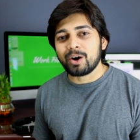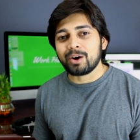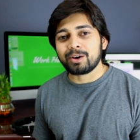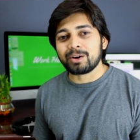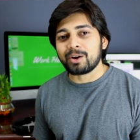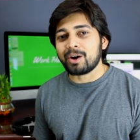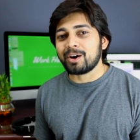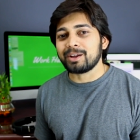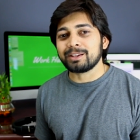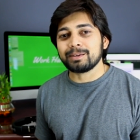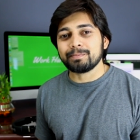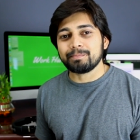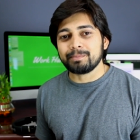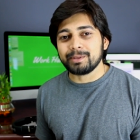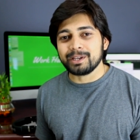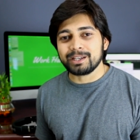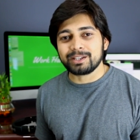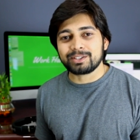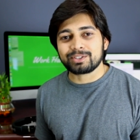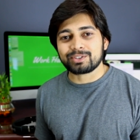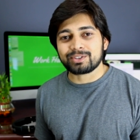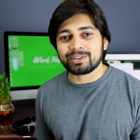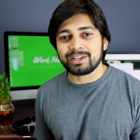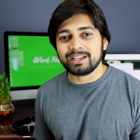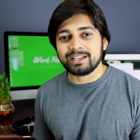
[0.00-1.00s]
or on
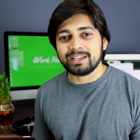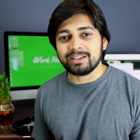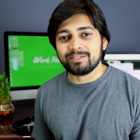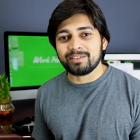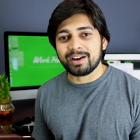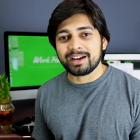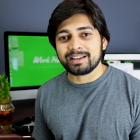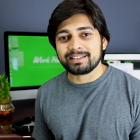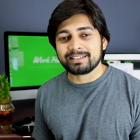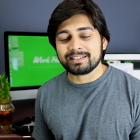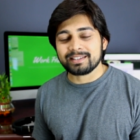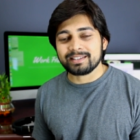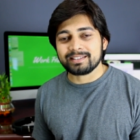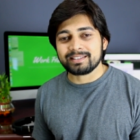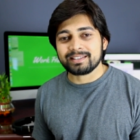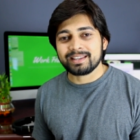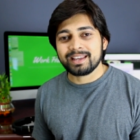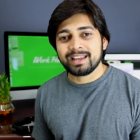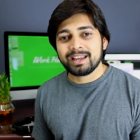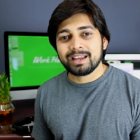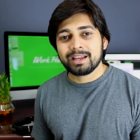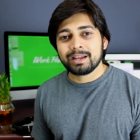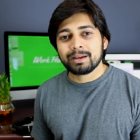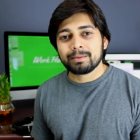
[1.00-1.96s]
big screen devices.